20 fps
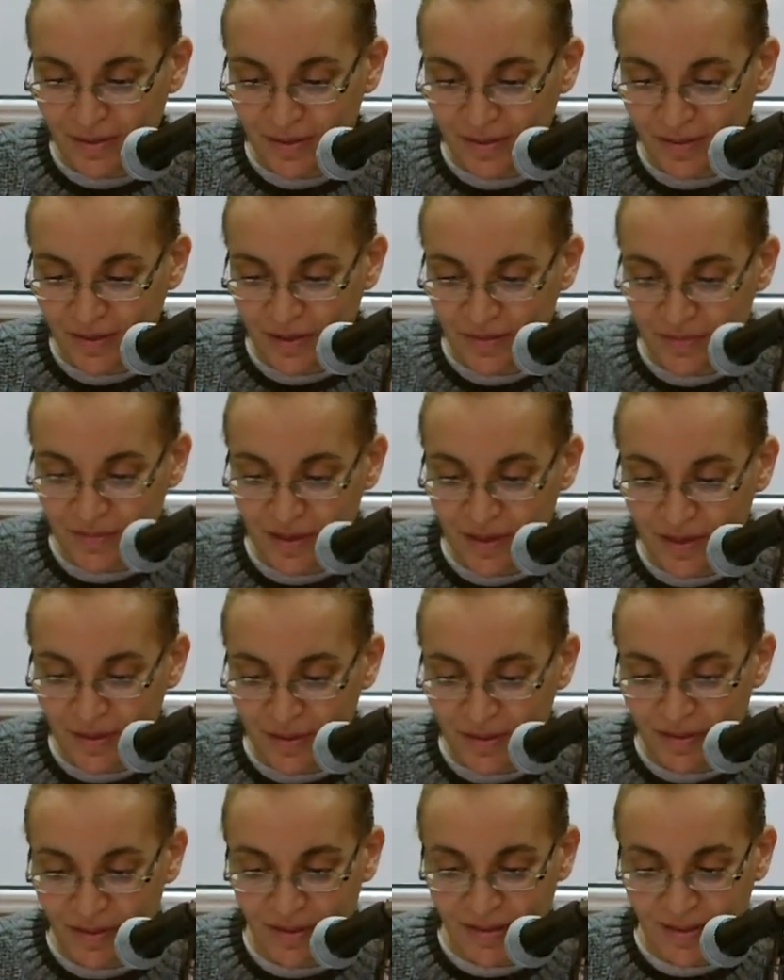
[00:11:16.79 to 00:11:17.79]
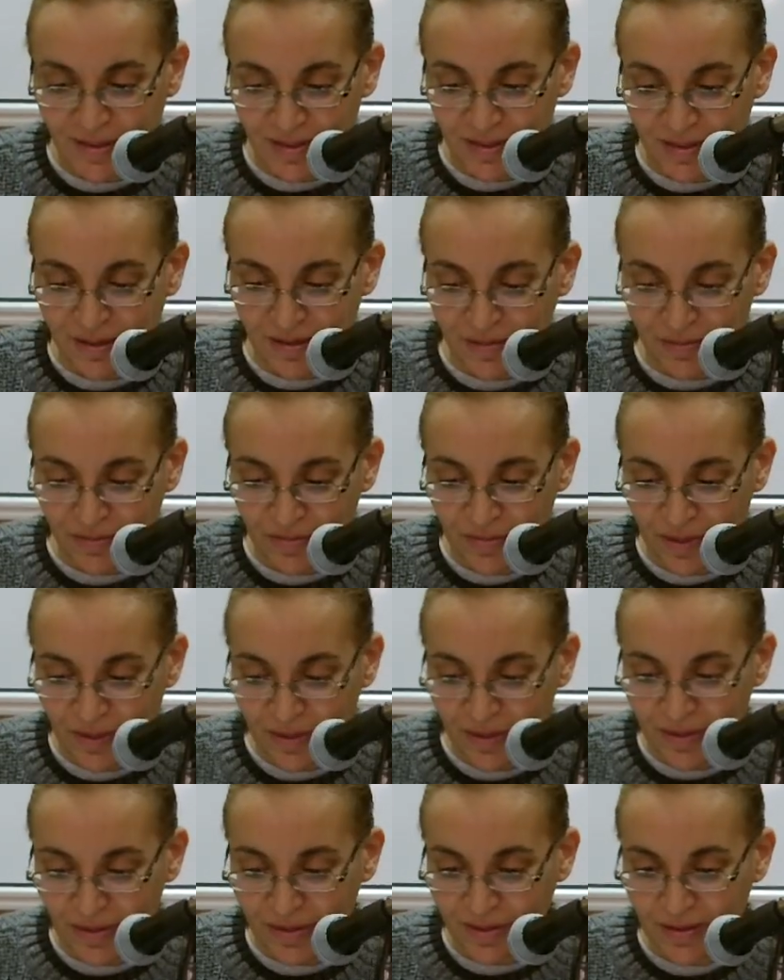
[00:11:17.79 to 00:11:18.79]
Okay, very artistic, in
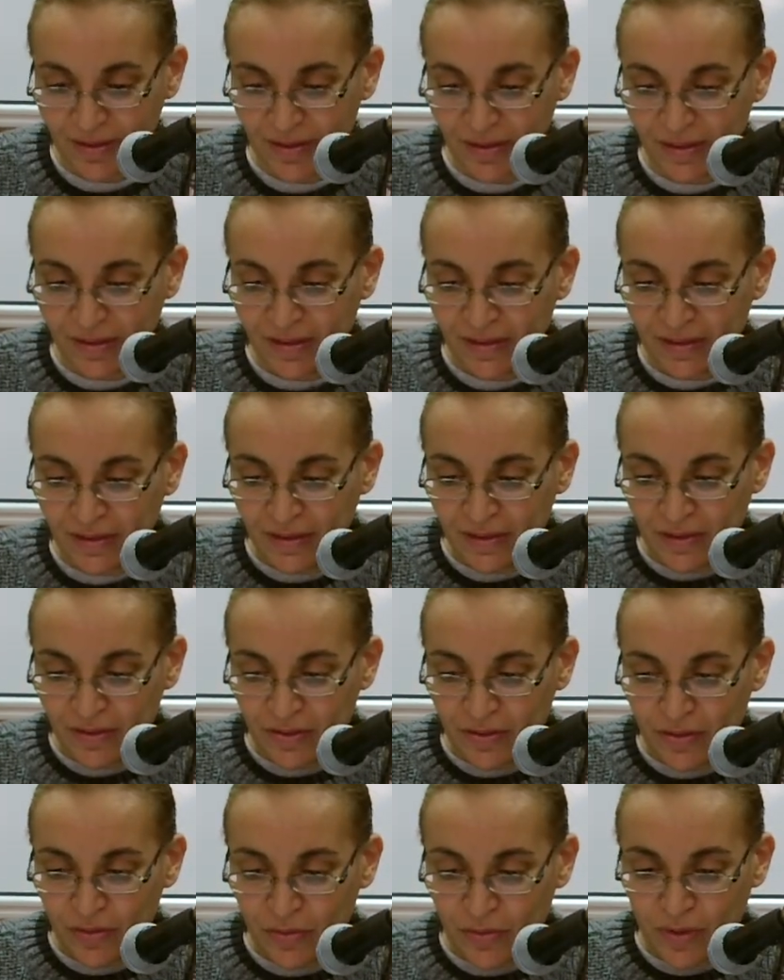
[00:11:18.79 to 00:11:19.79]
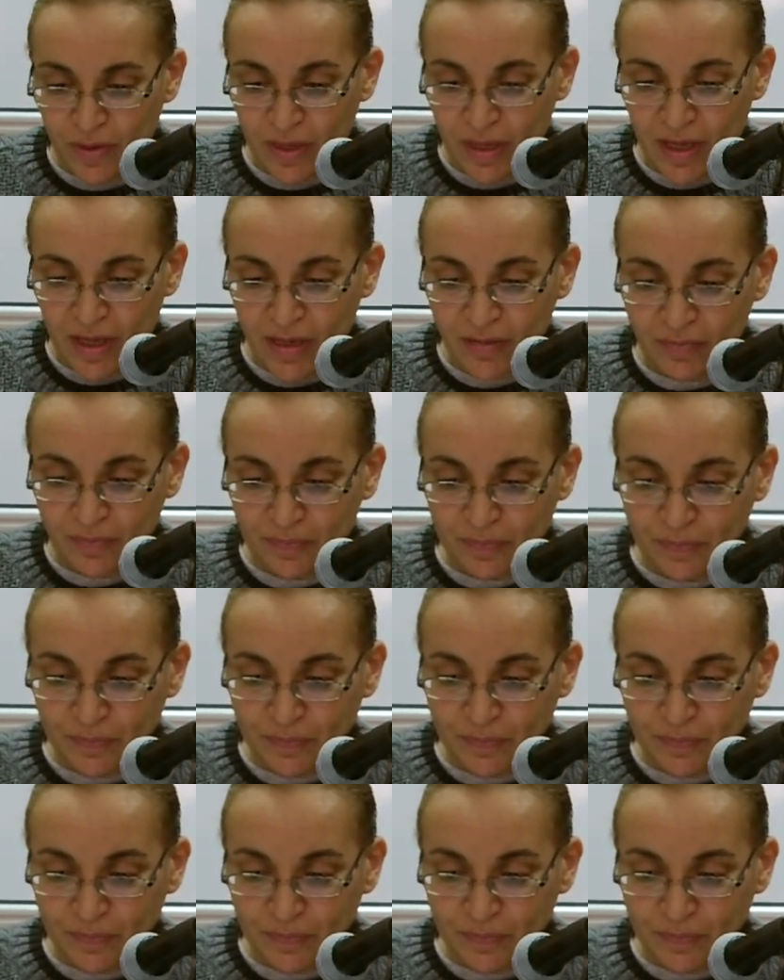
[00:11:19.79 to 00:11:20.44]
fact. Okay.